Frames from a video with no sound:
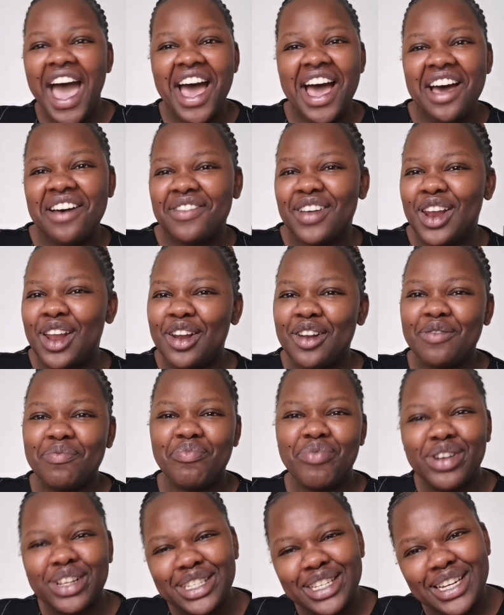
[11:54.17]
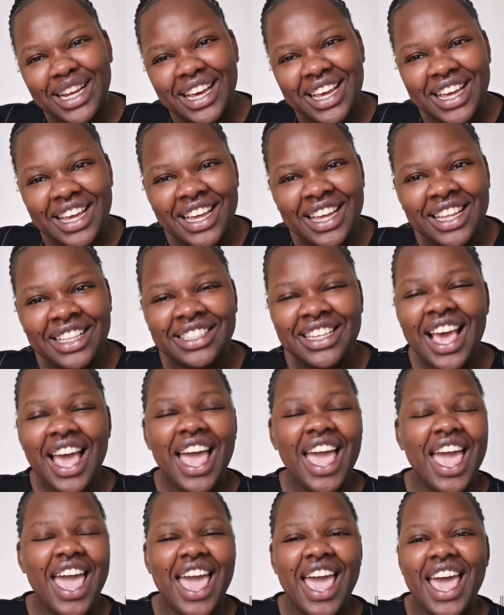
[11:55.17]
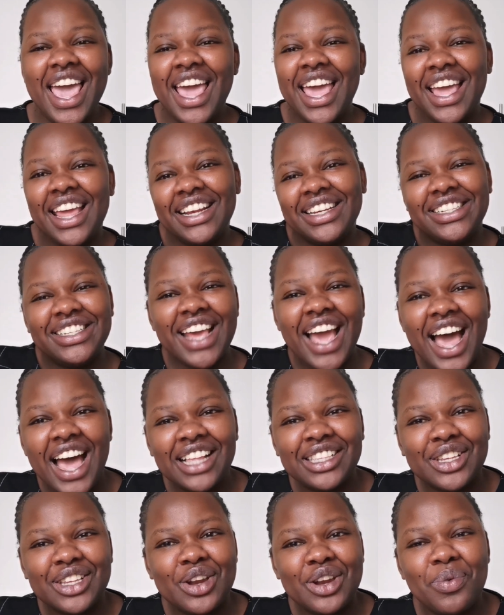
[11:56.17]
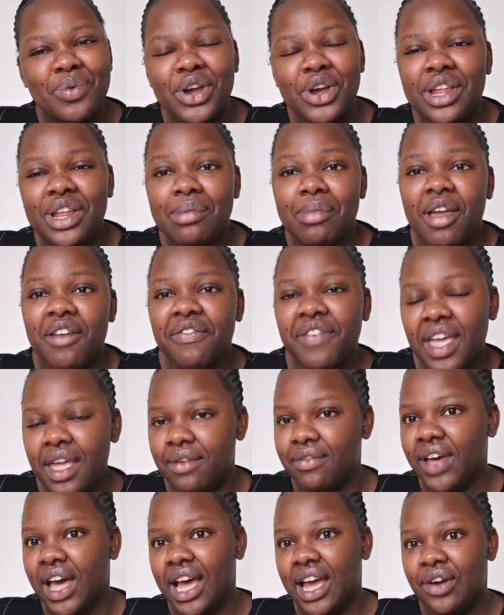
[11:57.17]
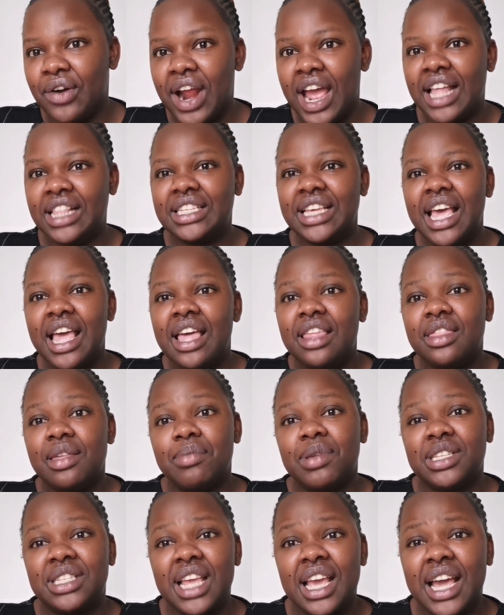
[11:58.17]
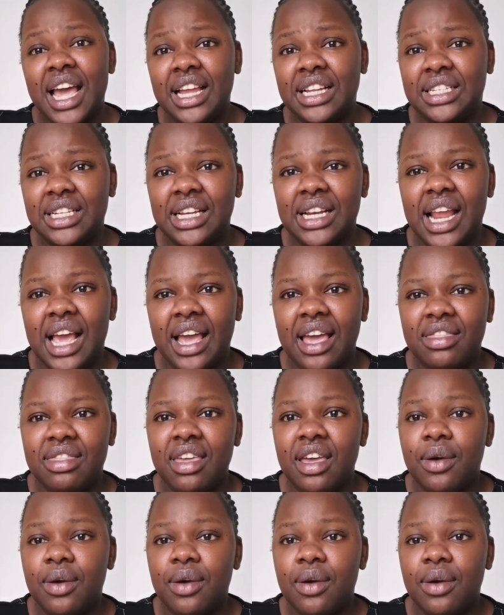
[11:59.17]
I have a lot of precedents and yeah, it's gonna work in my favor, right? The mistake I did, like I